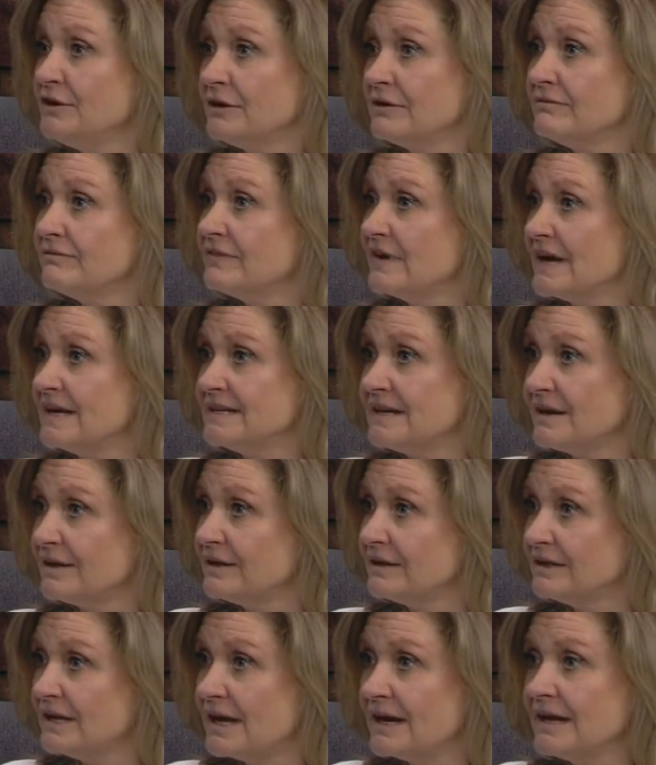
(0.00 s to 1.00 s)
You can find out
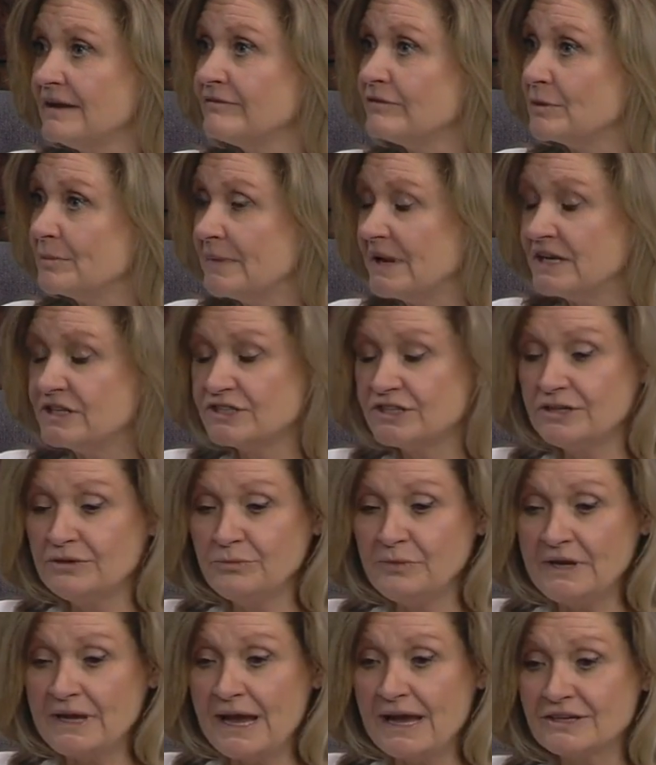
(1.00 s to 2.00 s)
a lot of
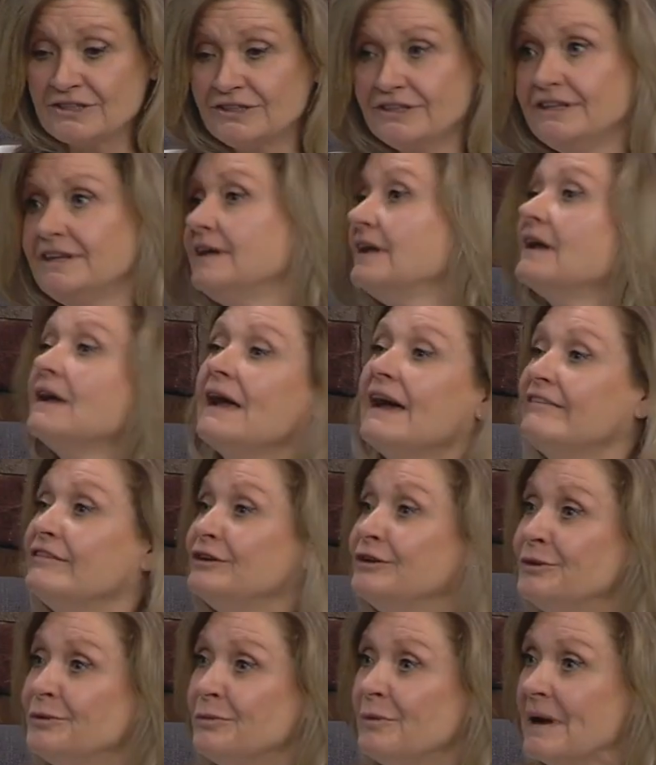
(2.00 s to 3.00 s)
information. We actually have
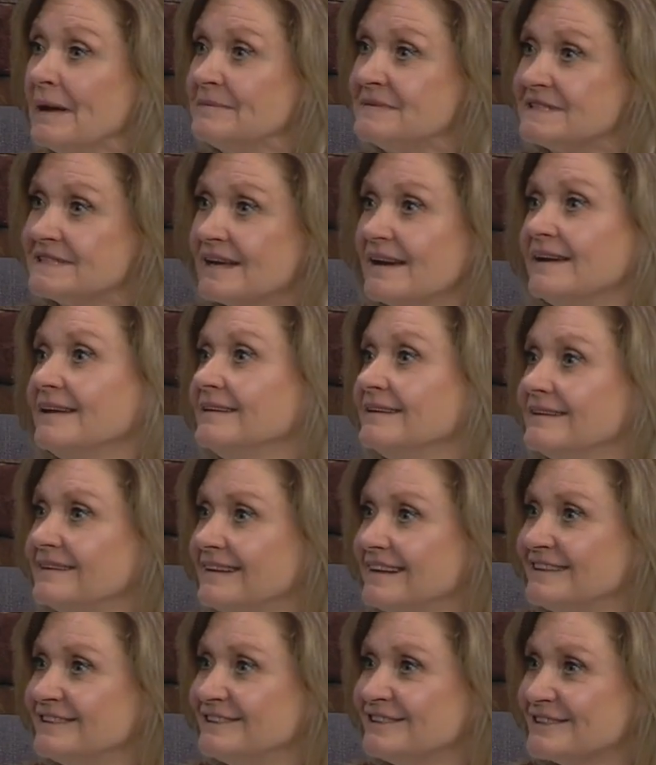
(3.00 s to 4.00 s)
a new website
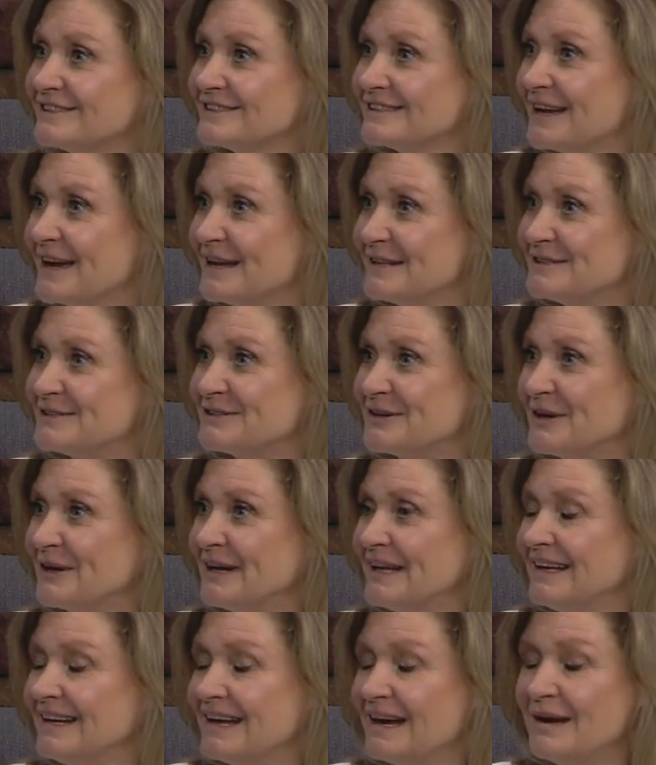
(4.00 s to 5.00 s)
that just got
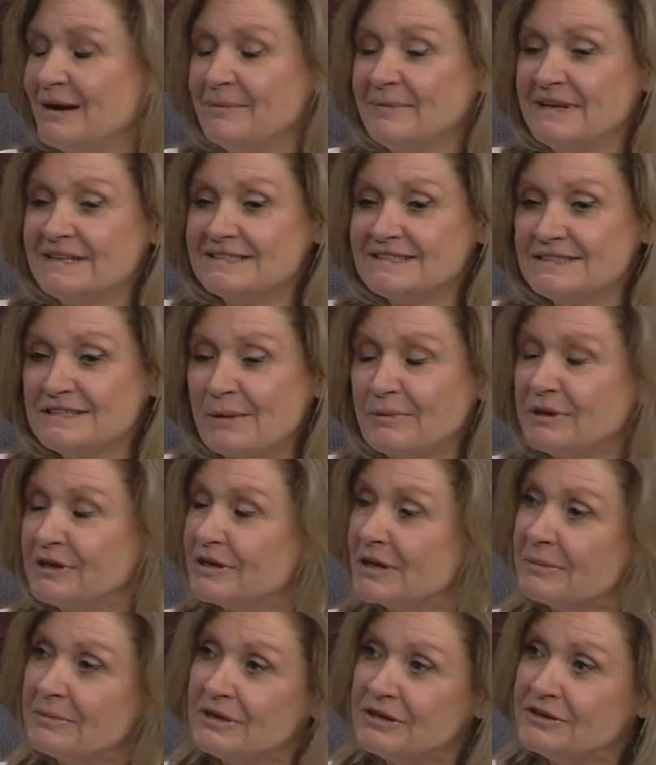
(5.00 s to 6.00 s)
started. Um, it's
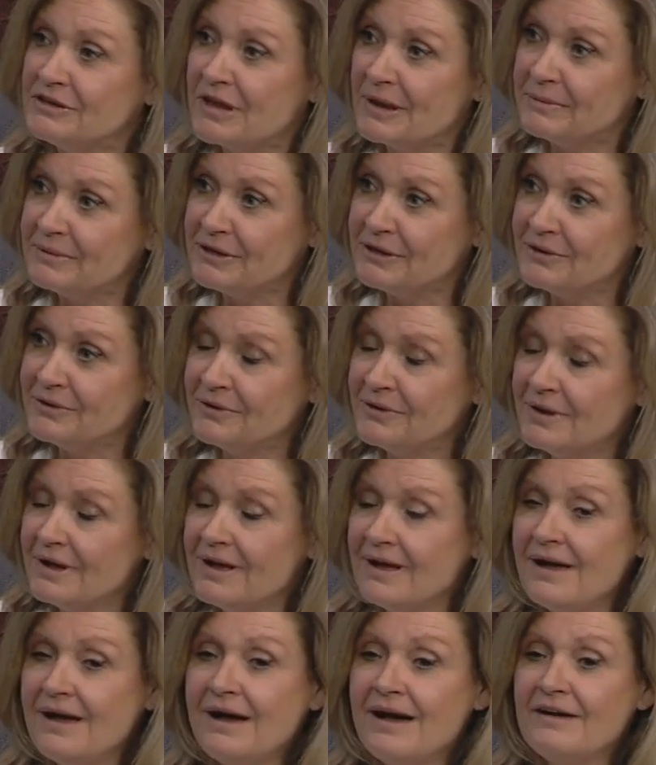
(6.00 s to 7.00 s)
www
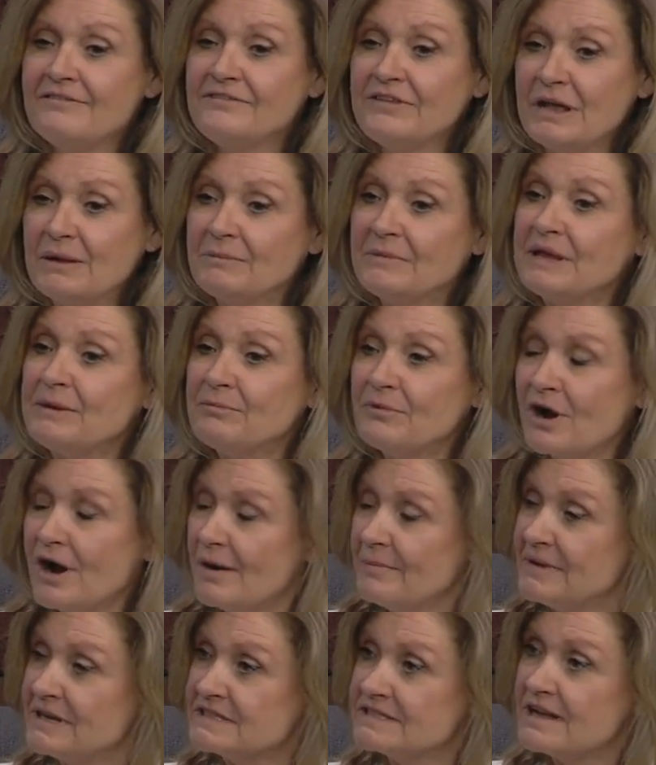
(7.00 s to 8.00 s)

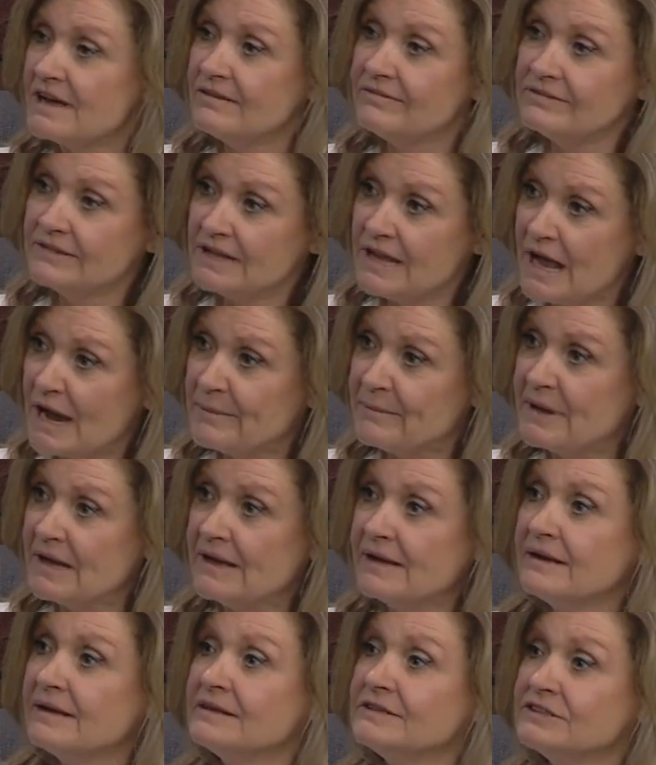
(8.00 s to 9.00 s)

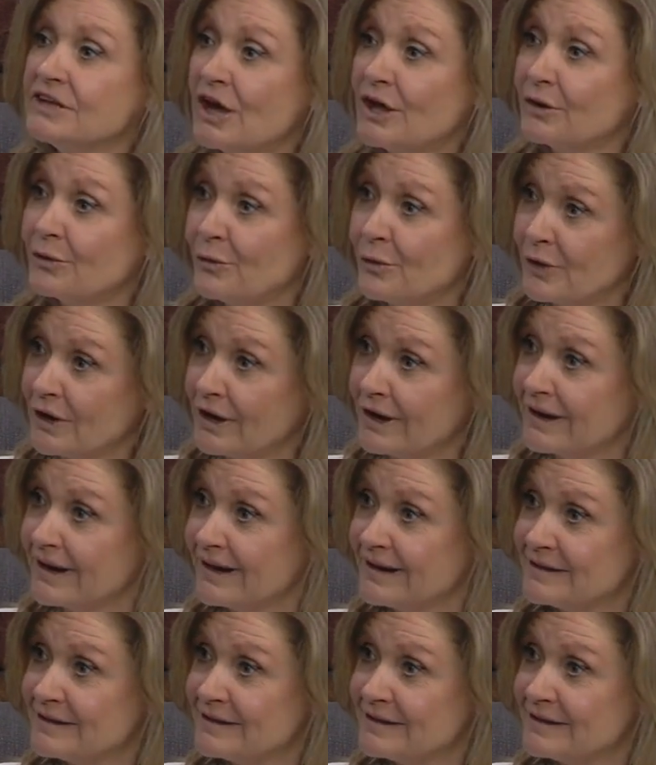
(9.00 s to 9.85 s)
familypromiseoflima.org.